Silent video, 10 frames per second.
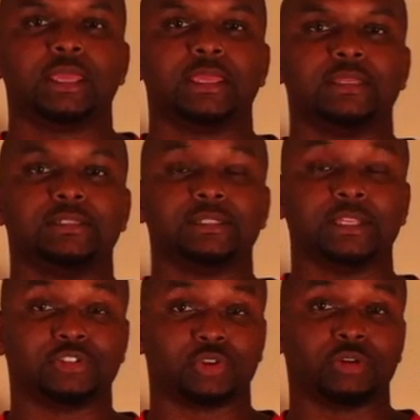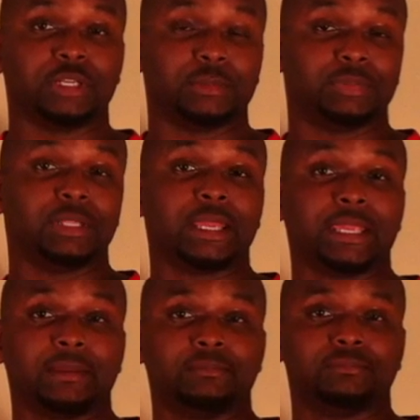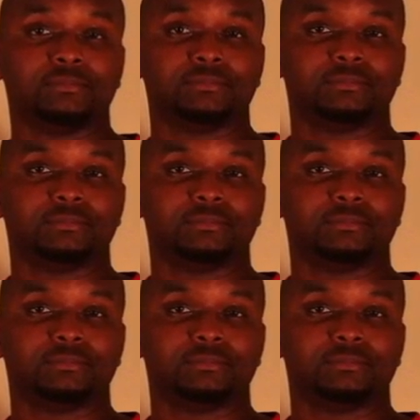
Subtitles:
is Sony to blame